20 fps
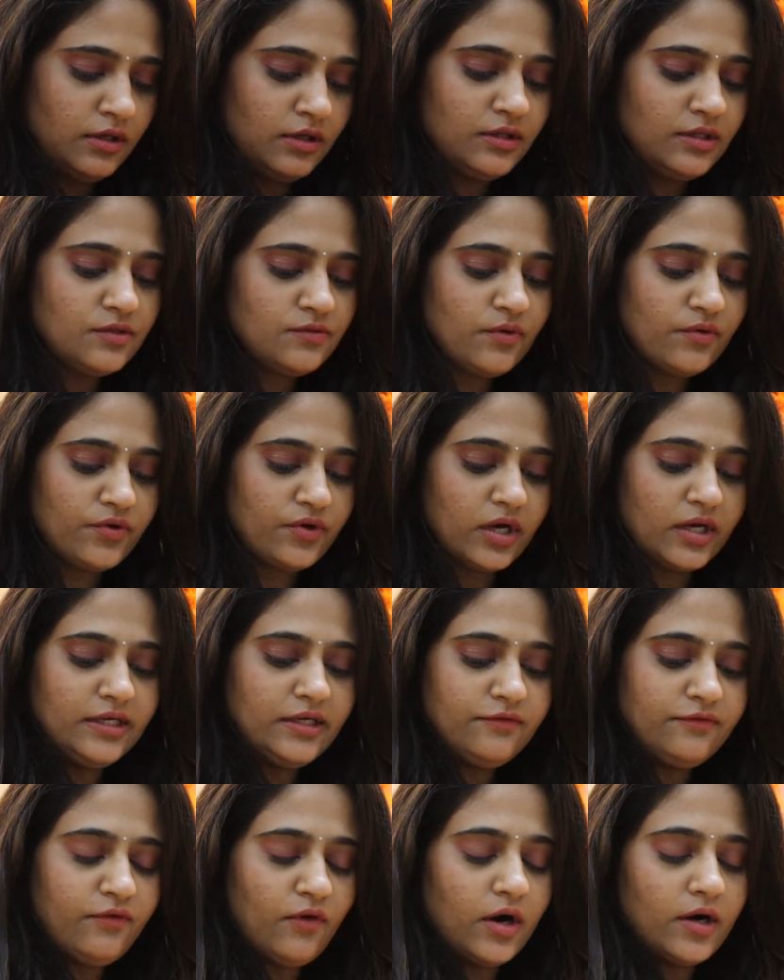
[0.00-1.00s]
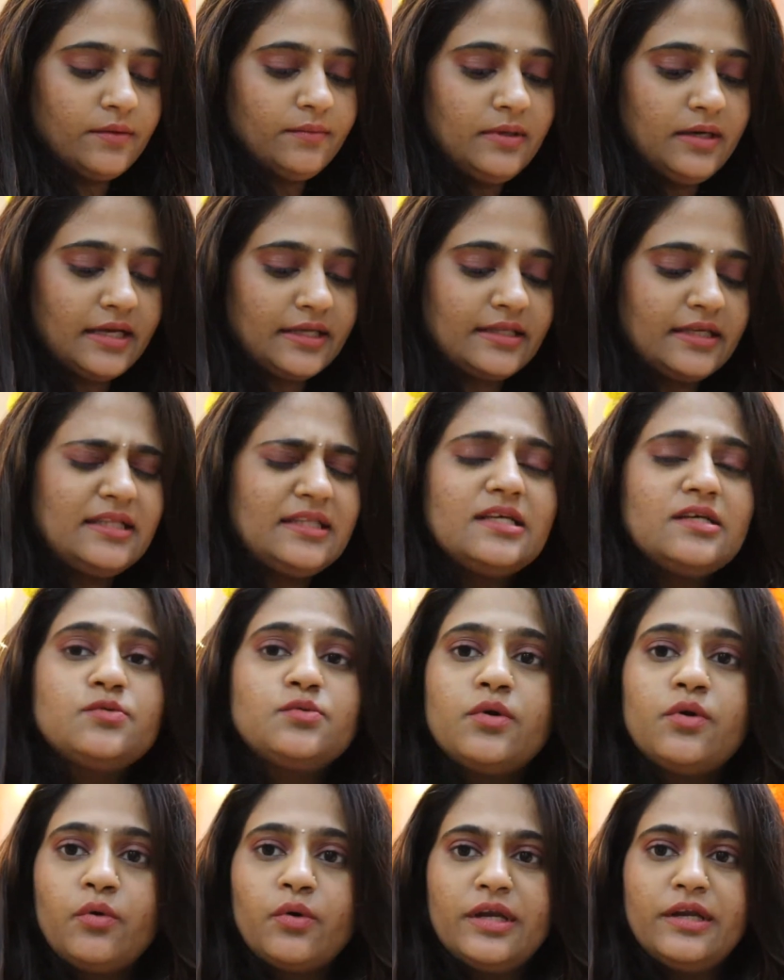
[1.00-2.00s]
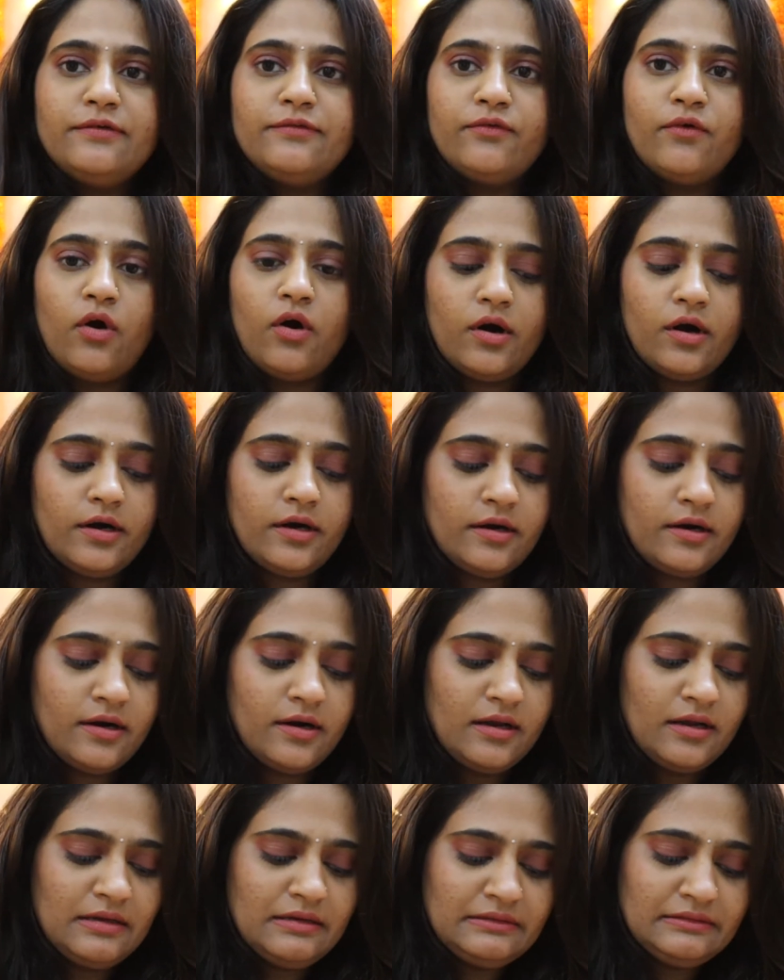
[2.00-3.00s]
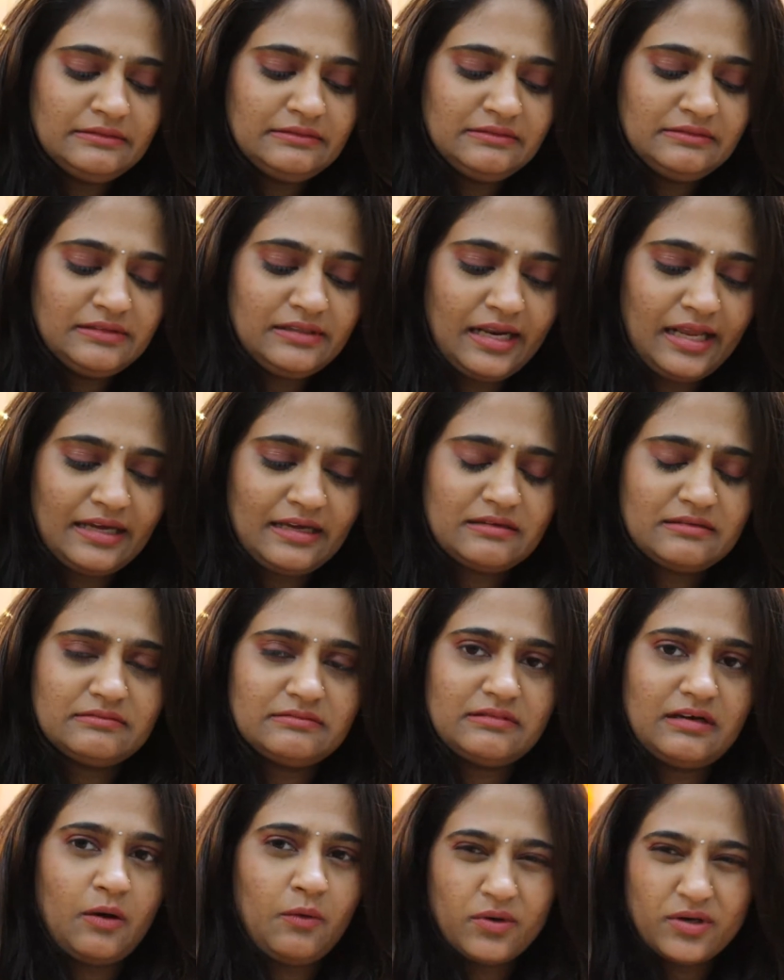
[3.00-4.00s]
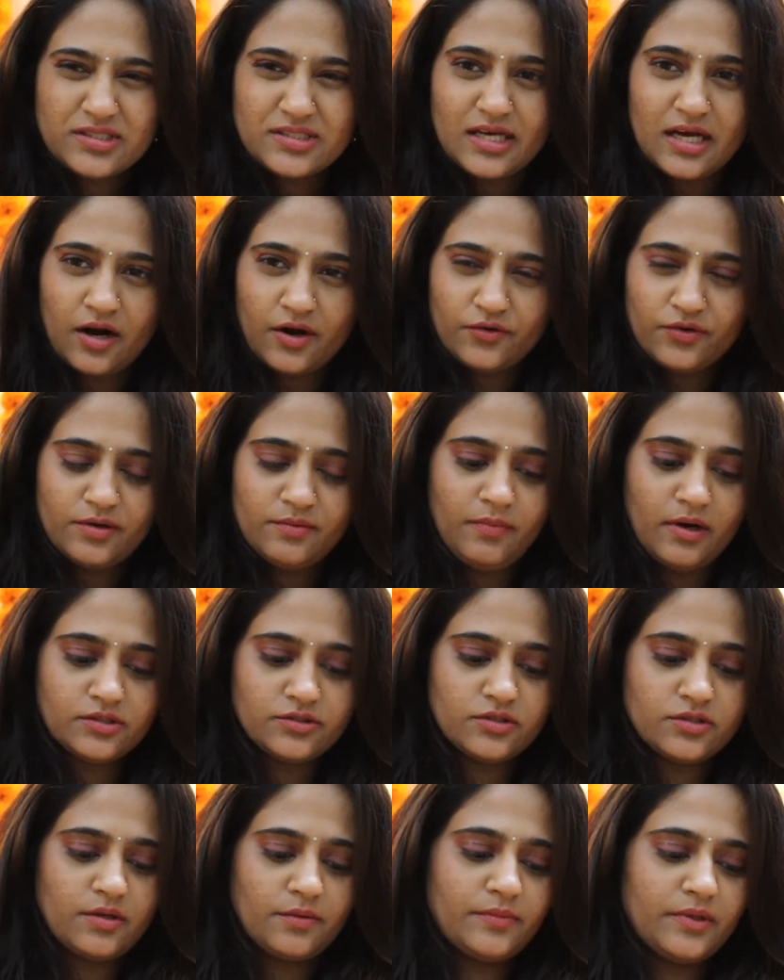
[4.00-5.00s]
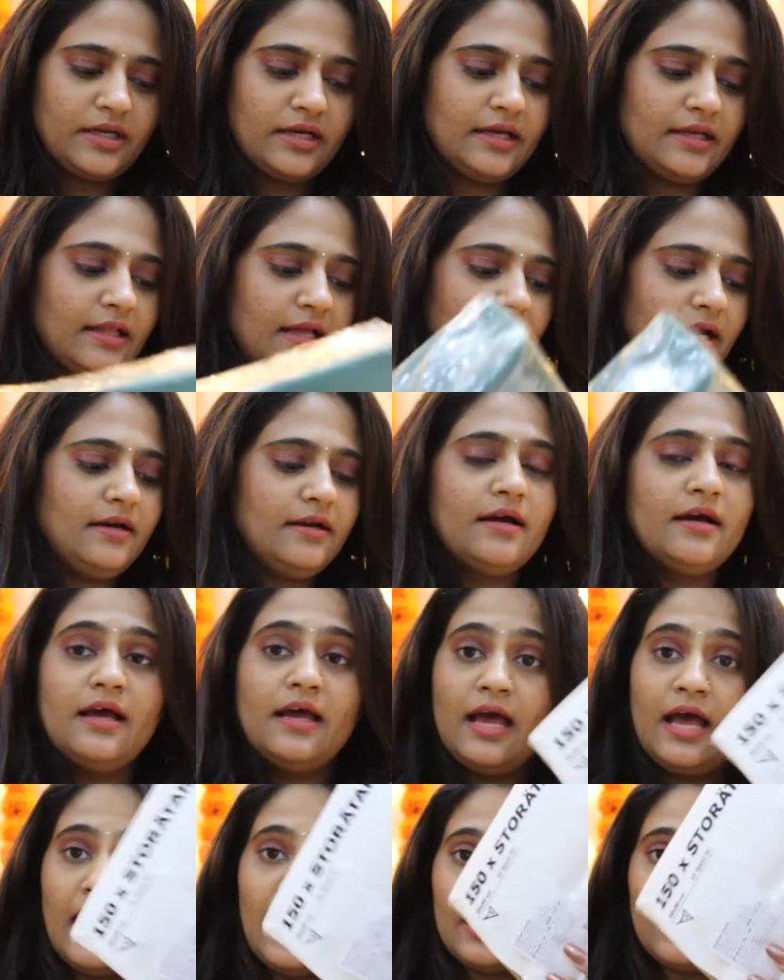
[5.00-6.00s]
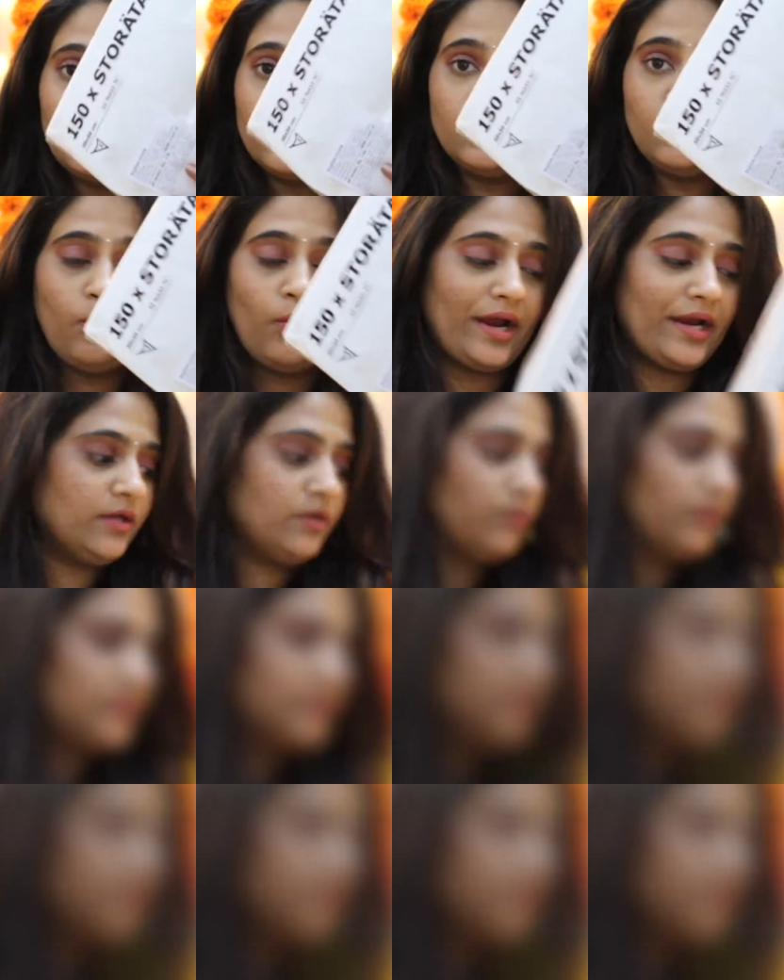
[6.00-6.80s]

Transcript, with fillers: these were really affordable. I think these were only for like I want to say 100 bucks or something like that. I got the white ones.